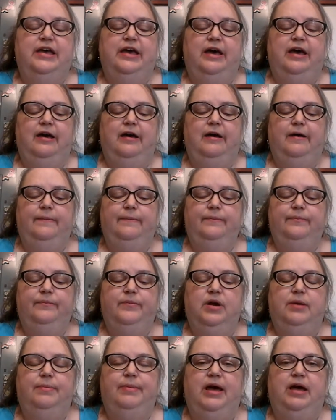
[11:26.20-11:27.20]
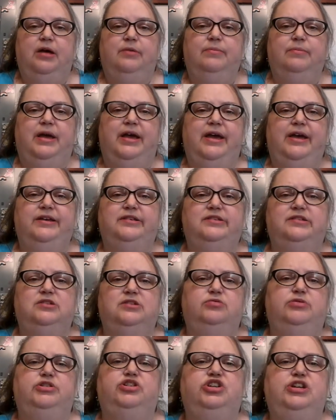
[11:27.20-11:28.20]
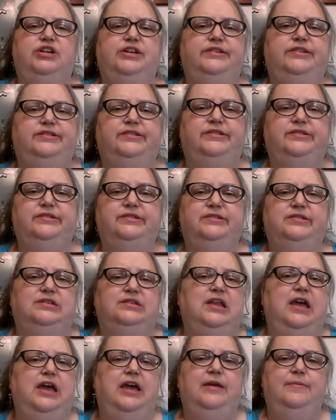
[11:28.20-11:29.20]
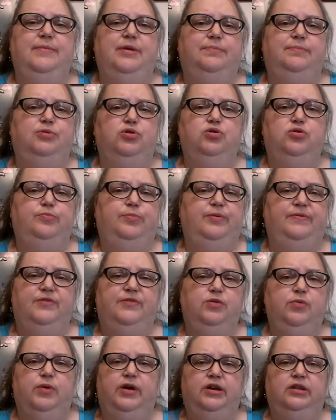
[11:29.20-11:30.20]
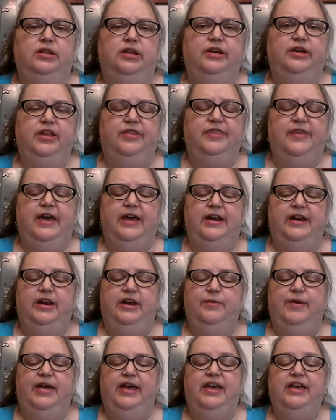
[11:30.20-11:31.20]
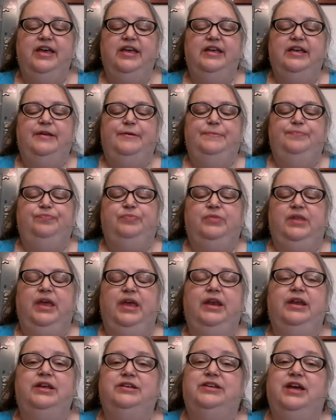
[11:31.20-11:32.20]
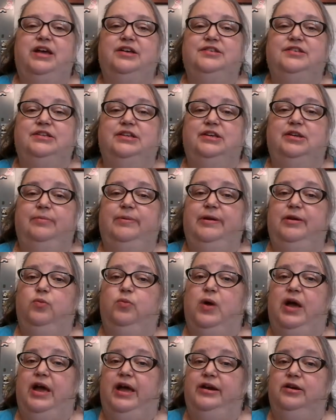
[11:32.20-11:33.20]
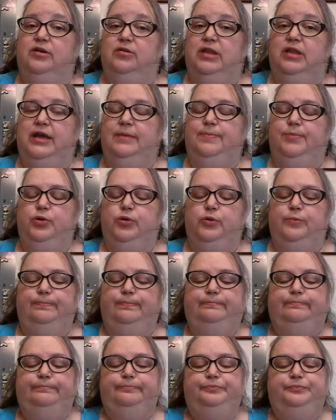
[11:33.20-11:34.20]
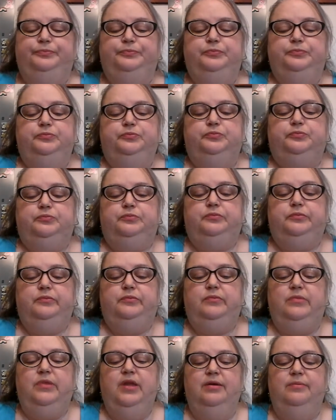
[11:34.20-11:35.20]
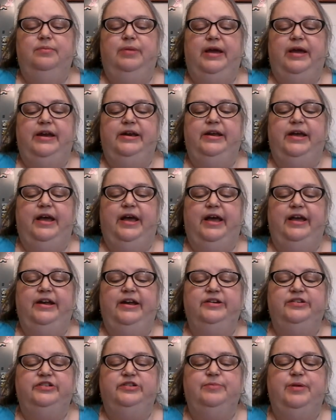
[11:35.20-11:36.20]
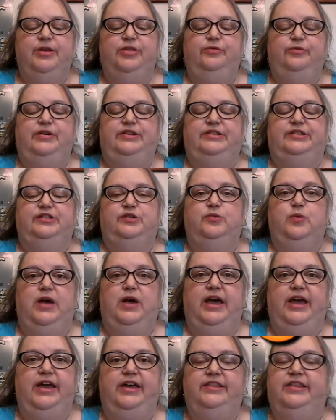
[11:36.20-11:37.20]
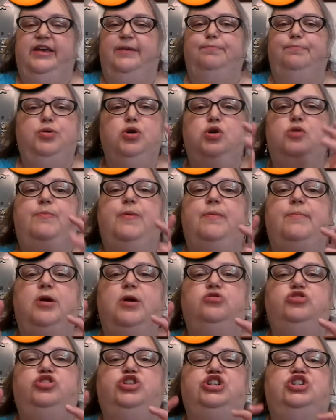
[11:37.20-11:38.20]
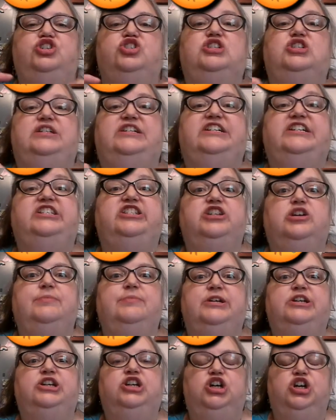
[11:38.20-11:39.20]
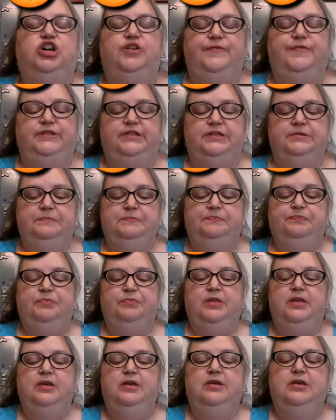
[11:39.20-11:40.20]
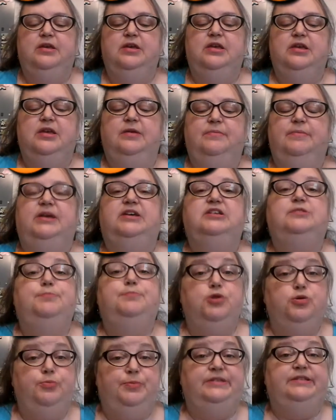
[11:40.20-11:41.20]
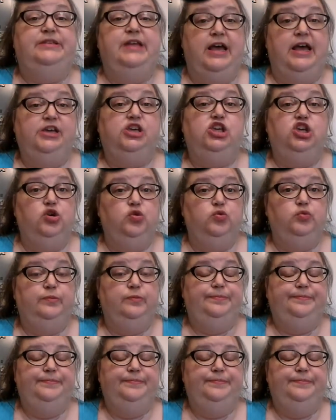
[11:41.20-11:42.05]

about my Squishies, slime, and poop, if you want to look at that anyway. And it talks a little bit why I don't like poop. But here's some other reasons why. That poop emoji just gets on my nerves, because poop is not cute.